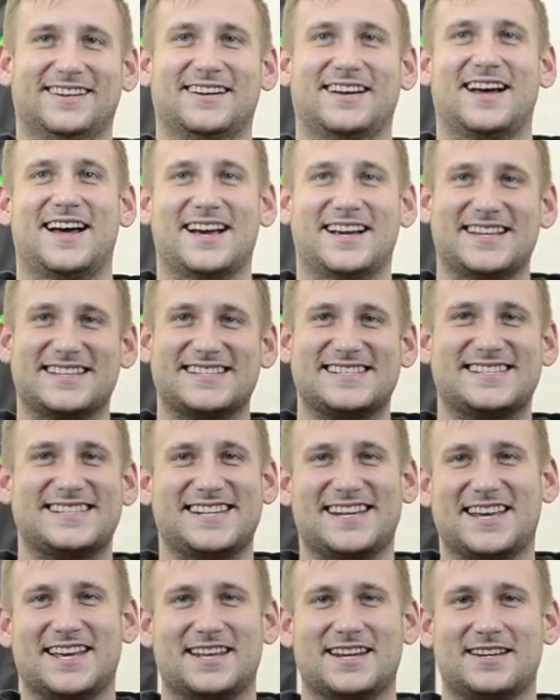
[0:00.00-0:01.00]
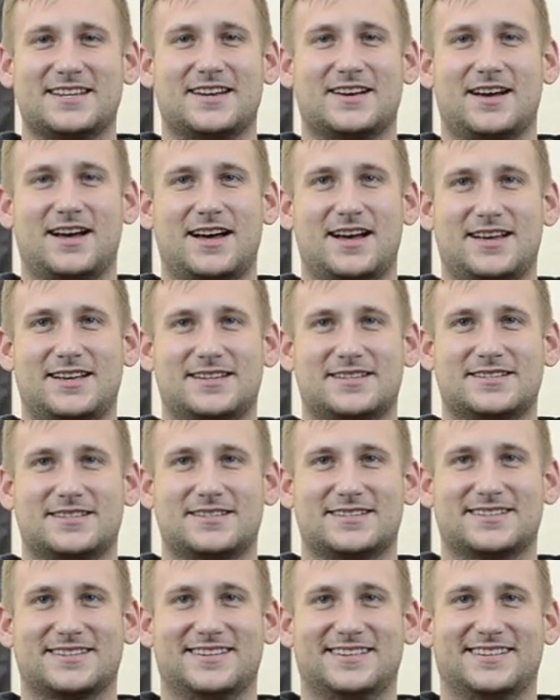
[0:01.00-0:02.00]
I can see it in your
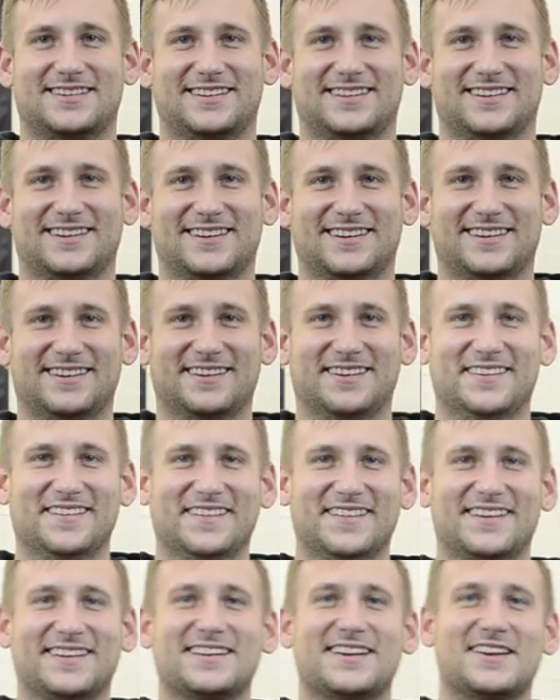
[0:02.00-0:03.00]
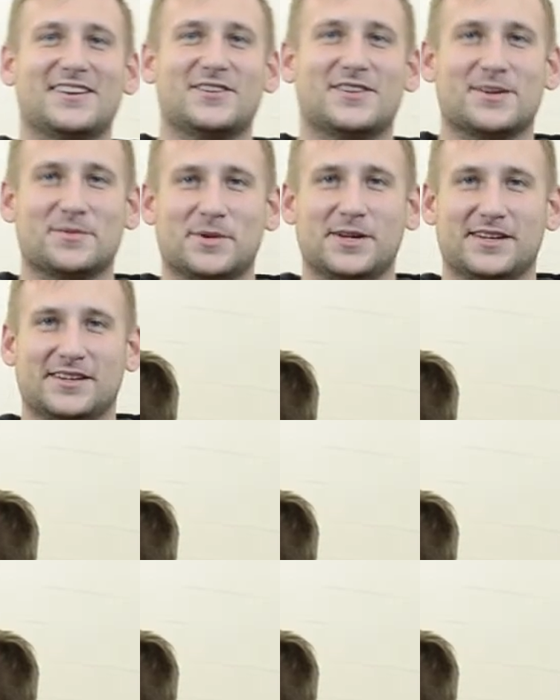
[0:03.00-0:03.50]
eyes. Can you hear me?